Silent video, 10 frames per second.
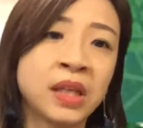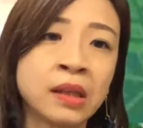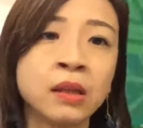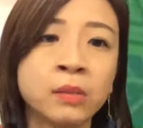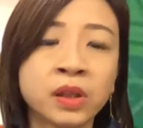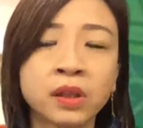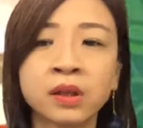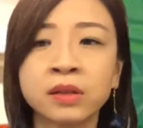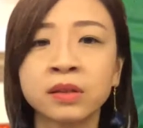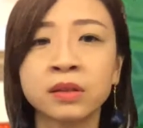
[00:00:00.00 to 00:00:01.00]
in
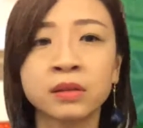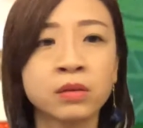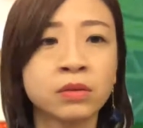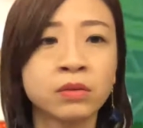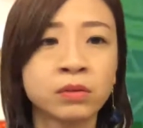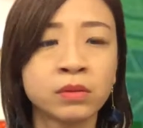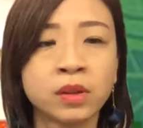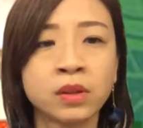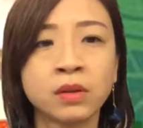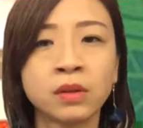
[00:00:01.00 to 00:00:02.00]
because to
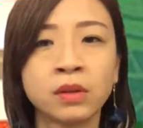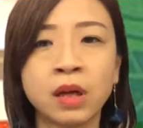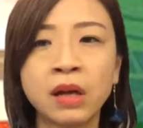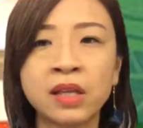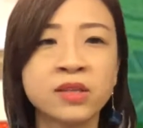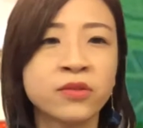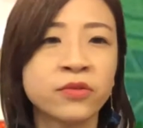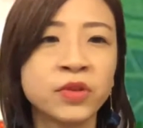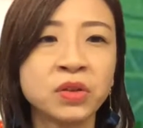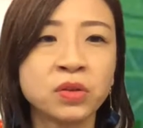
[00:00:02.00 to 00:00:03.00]
how does it
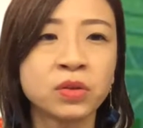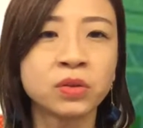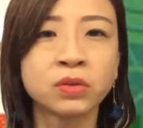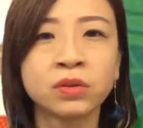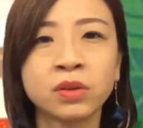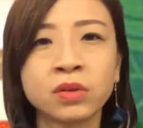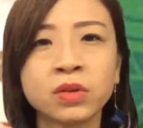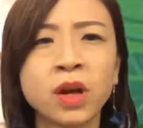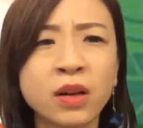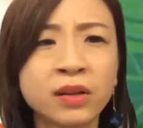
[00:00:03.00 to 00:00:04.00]
feel to
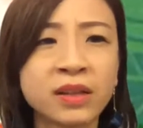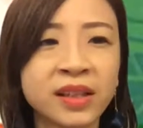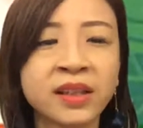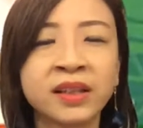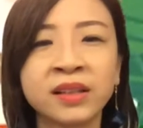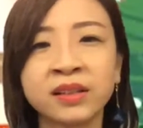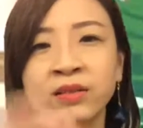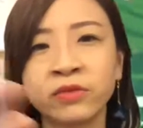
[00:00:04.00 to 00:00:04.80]
talk here